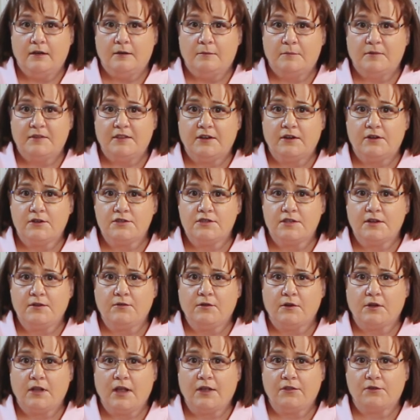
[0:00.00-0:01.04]
But there are
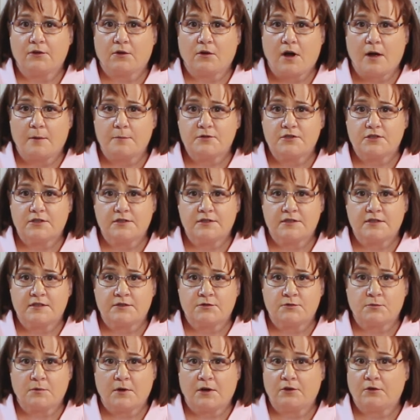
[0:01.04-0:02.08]
several other options
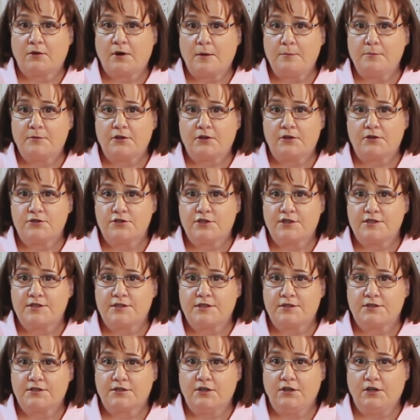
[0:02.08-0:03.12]
as runner-up that are just
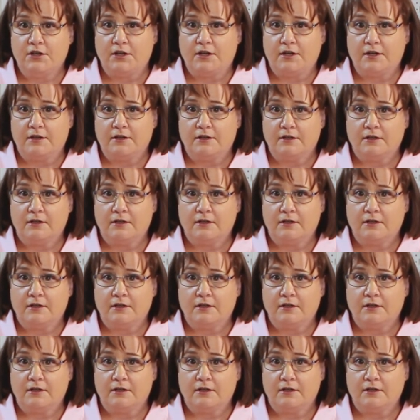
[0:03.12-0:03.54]
as good.